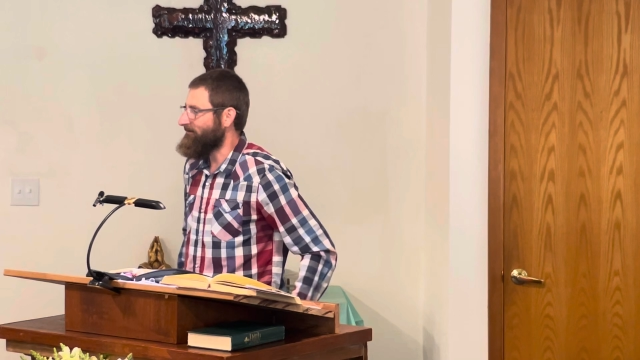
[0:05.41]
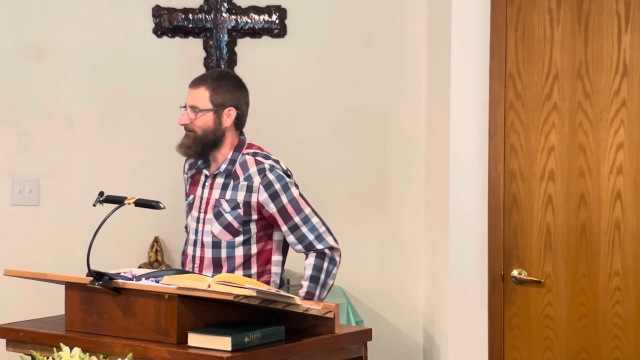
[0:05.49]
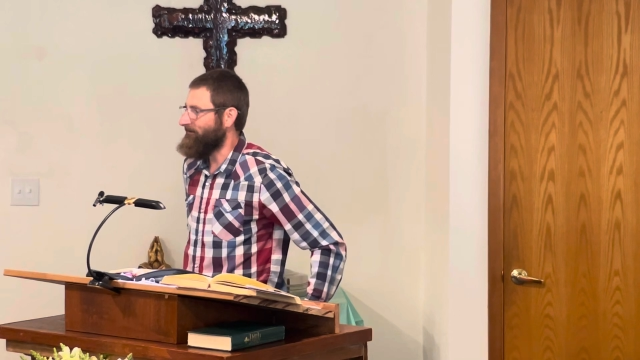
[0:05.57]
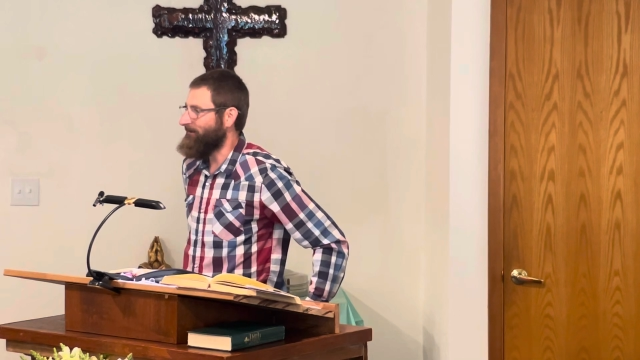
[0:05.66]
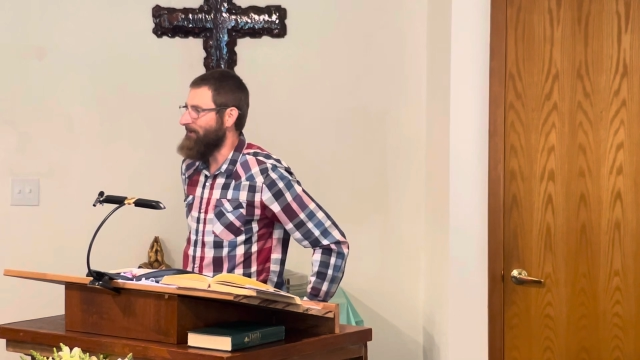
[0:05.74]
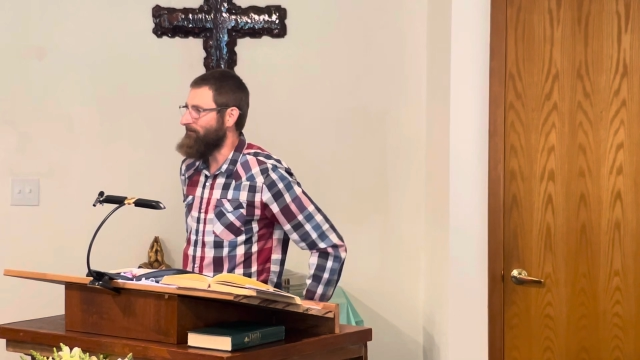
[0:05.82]
there's
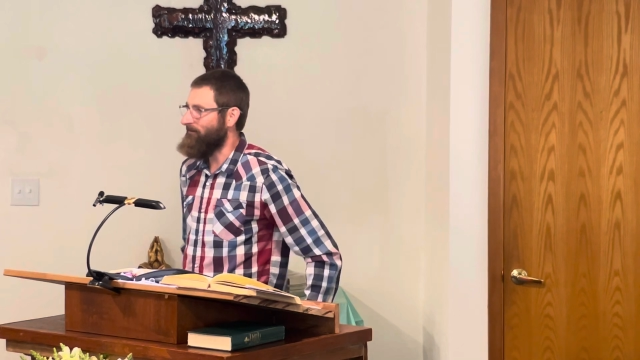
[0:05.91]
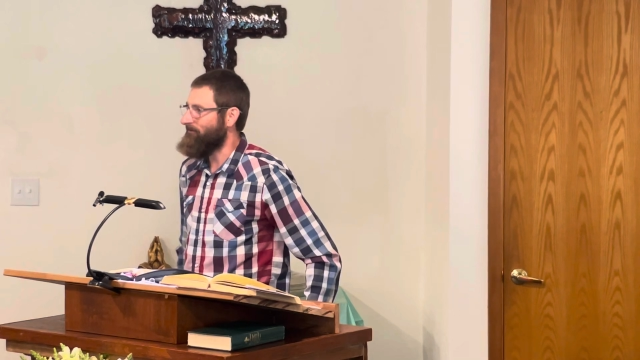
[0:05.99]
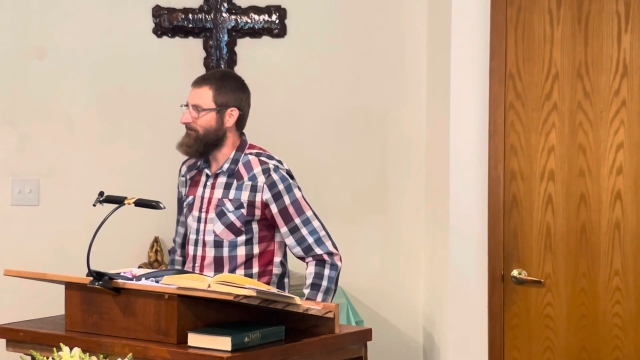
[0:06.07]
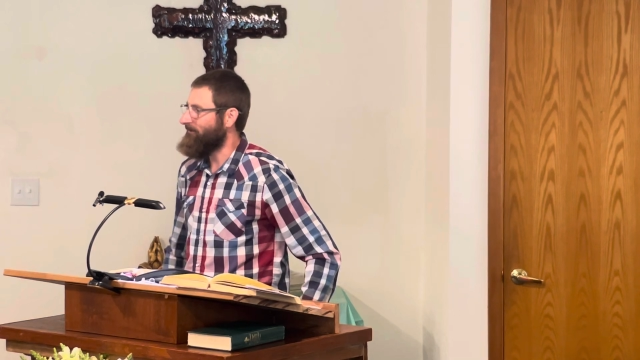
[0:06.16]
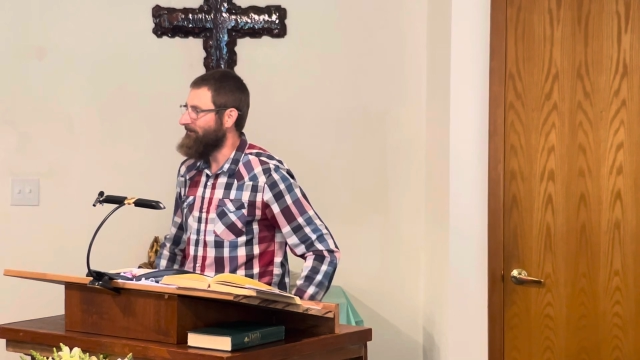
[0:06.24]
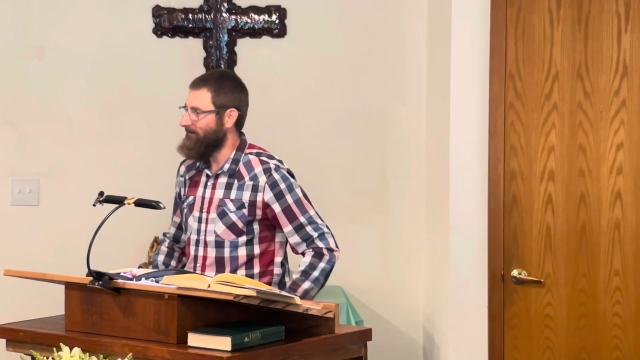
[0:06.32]
no
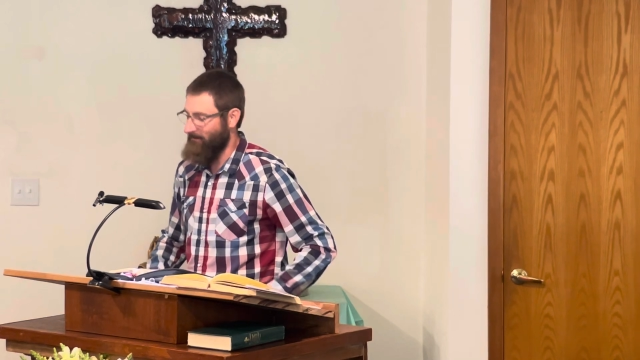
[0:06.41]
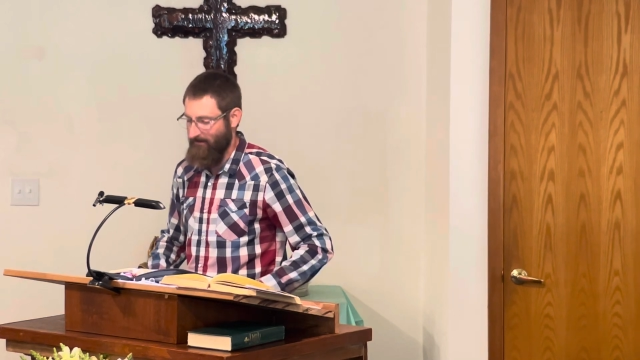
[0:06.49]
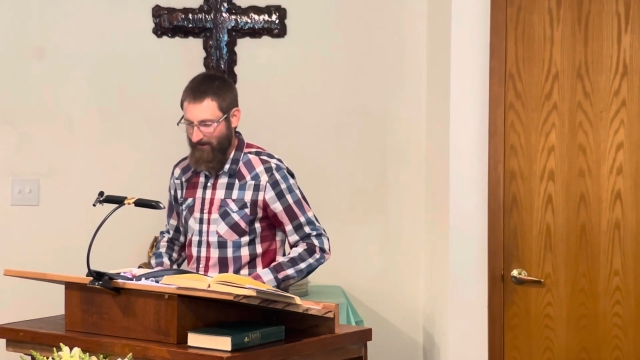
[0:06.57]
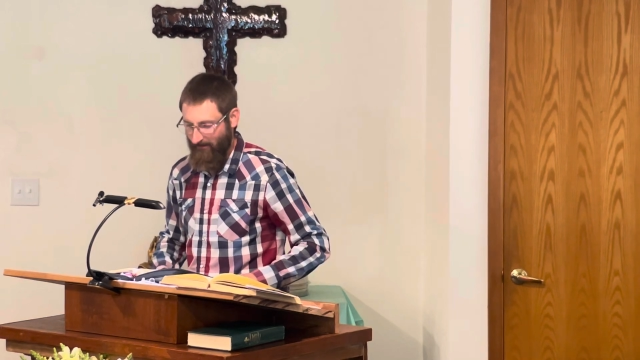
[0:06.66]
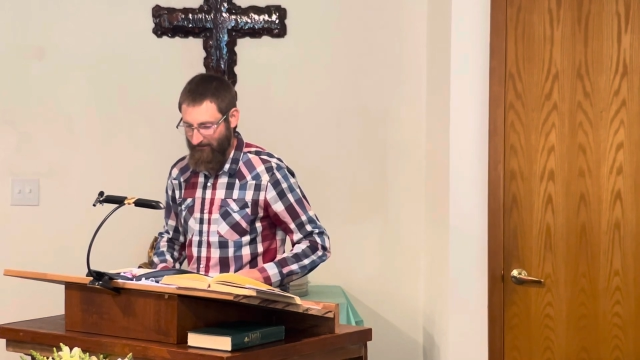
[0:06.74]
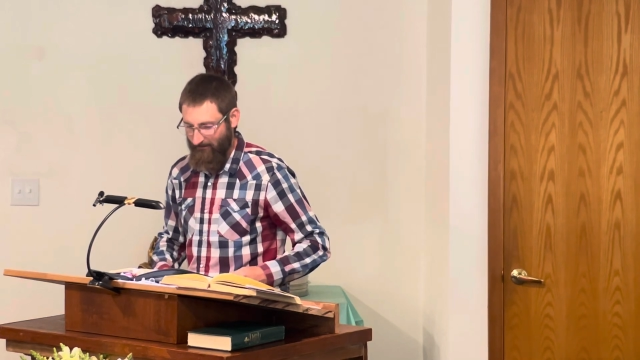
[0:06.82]
typos
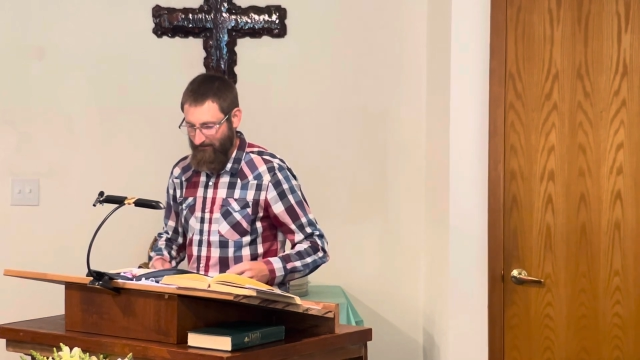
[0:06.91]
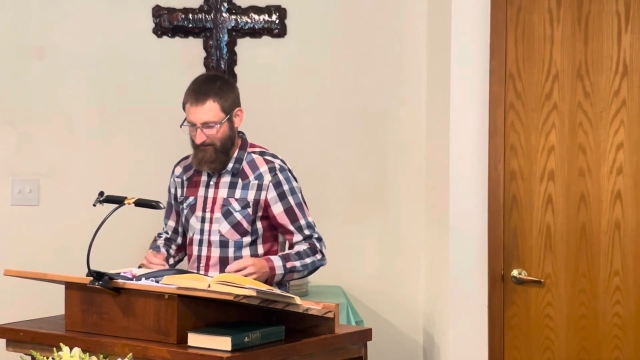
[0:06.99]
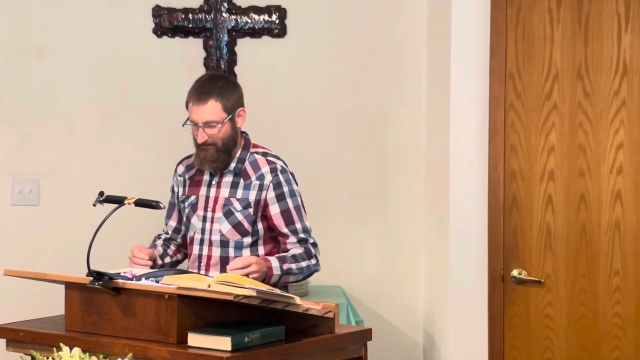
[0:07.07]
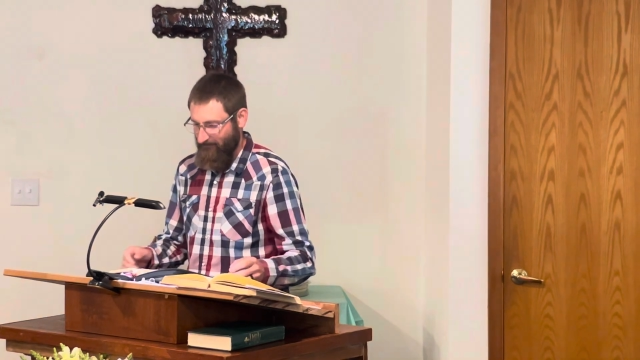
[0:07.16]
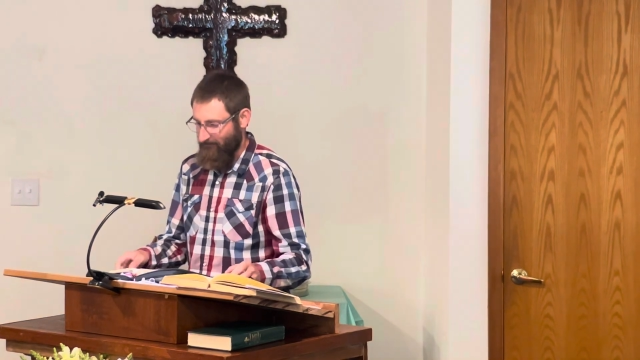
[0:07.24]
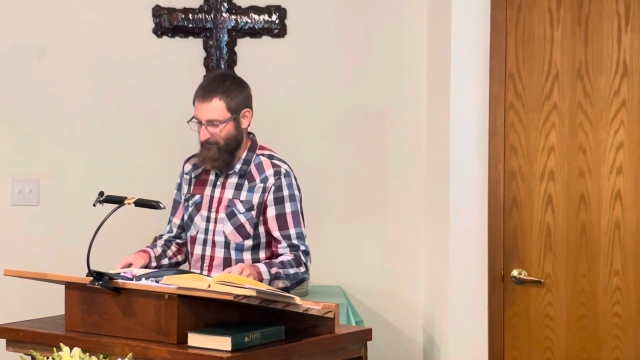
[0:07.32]

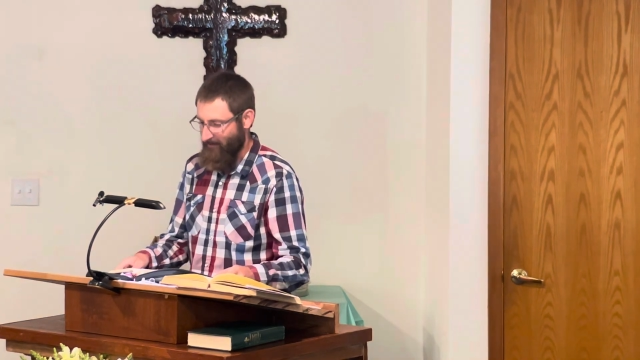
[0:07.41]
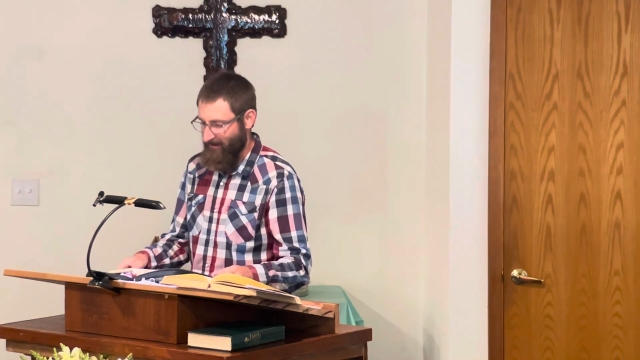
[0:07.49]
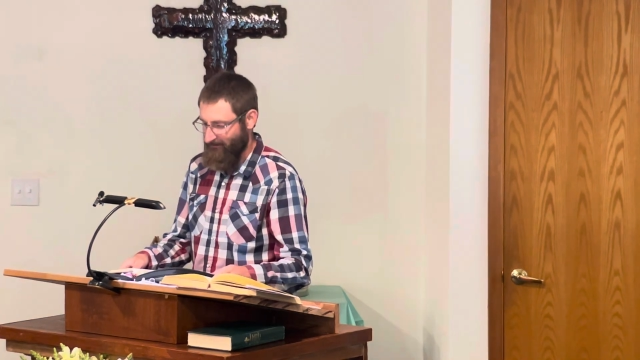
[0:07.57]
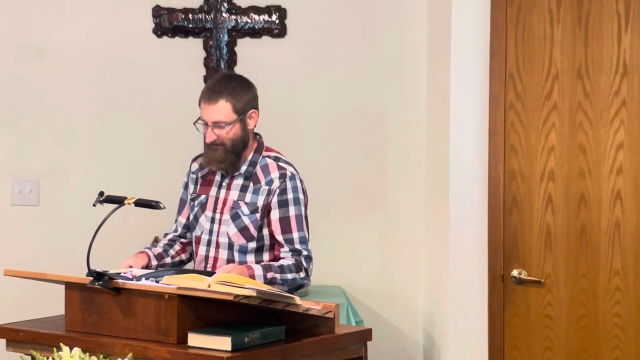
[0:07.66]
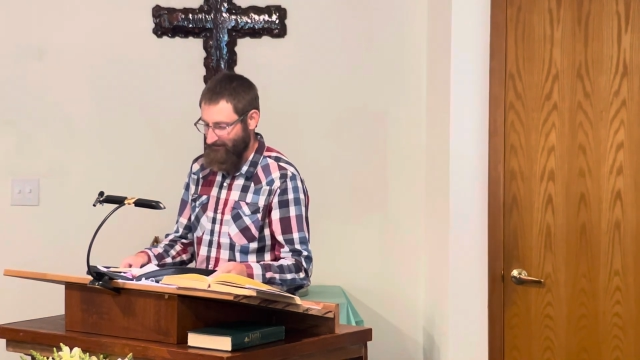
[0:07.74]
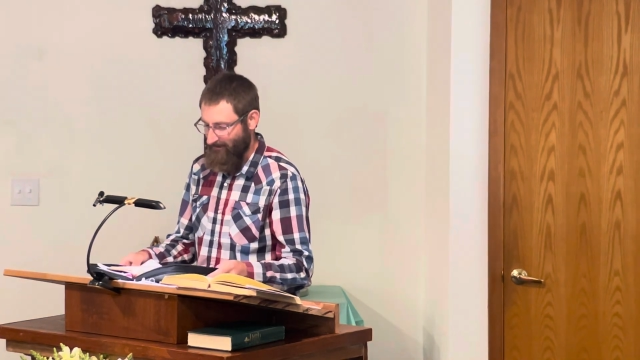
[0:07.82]
from
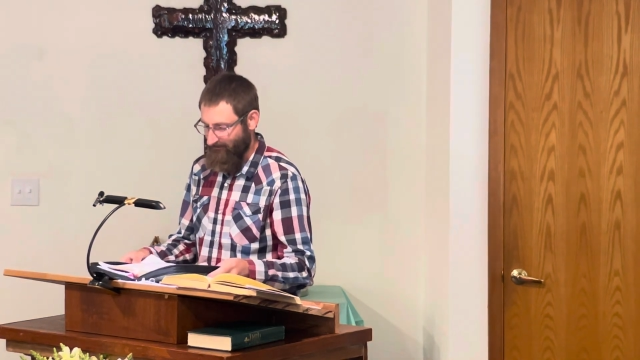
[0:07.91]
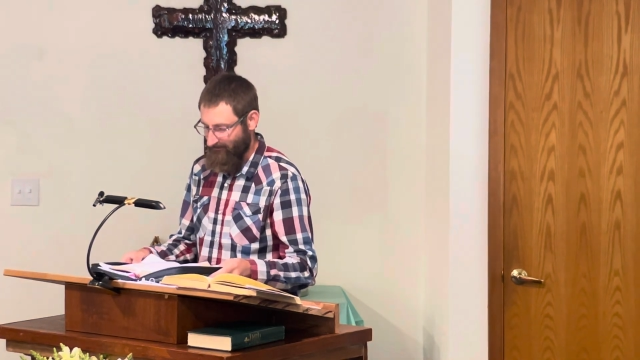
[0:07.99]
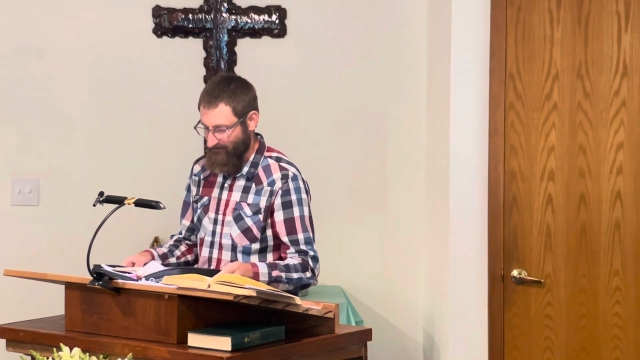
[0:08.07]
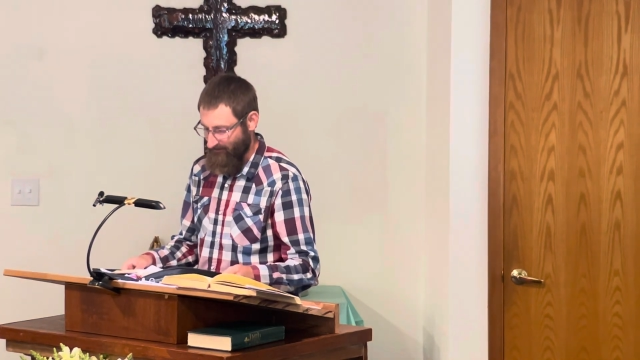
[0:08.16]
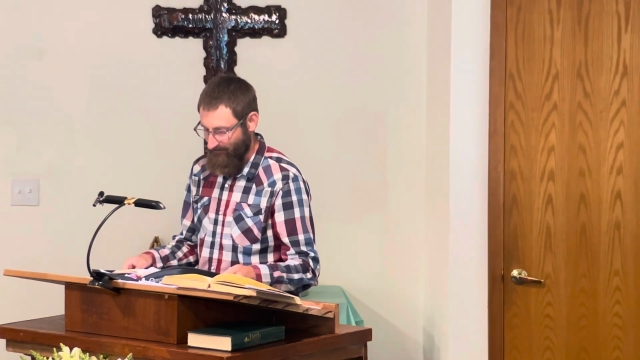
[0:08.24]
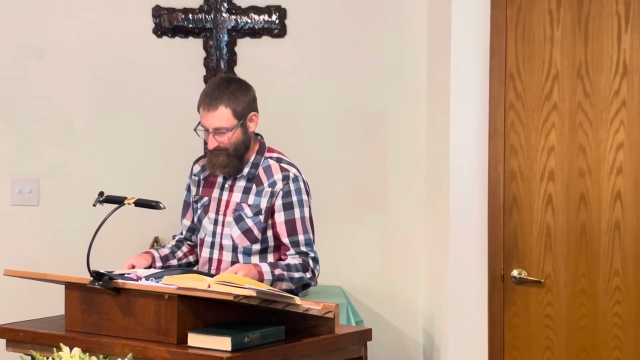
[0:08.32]
Microsoft or
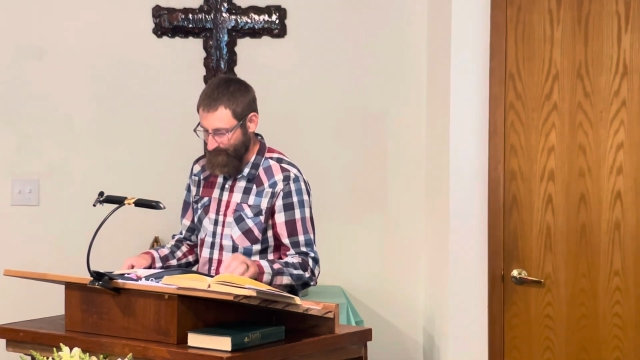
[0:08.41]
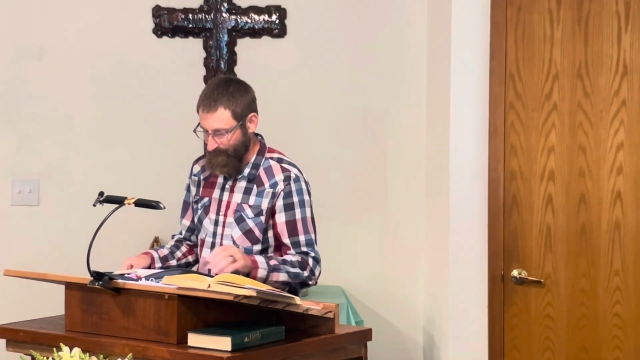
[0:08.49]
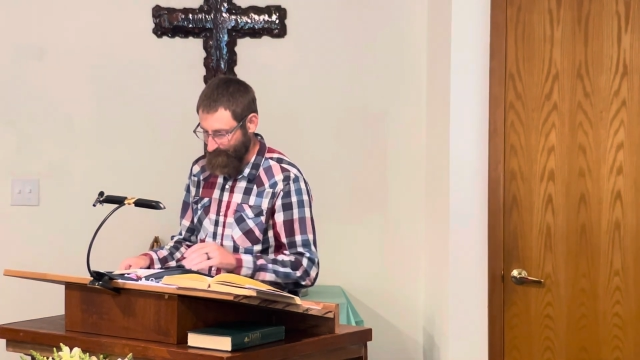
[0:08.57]
something.